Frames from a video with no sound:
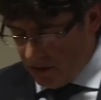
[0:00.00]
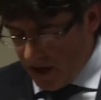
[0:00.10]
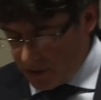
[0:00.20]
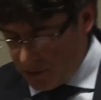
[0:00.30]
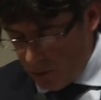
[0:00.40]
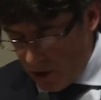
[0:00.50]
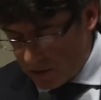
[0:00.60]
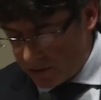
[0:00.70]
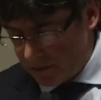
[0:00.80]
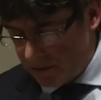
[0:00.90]
like the
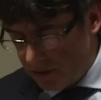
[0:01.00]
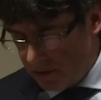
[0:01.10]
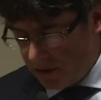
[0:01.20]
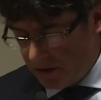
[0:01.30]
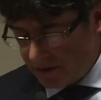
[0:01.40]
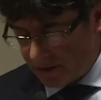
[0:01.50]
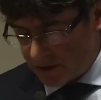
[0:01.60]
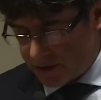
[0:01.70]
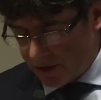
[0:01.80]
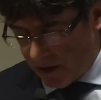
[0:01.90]
one
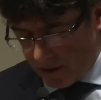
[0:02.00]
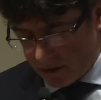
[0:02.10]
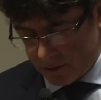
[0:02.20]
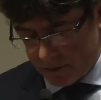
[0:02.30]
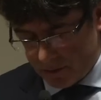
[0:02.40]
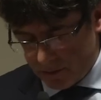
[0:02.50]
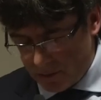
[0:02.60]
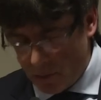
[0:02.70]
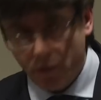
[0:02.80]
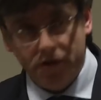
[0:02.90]
that start
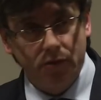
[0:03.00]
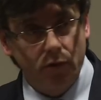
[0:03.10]
with the